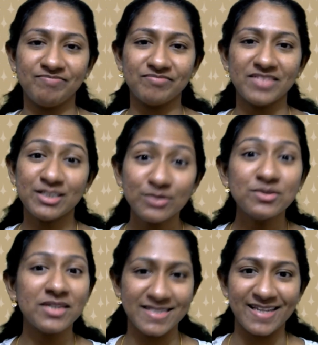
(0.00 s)
as
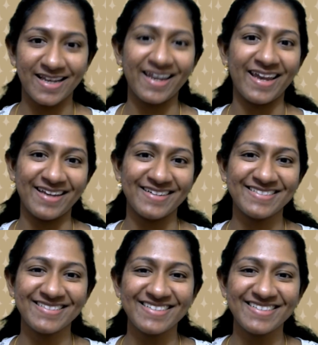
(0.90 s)
soon as I can.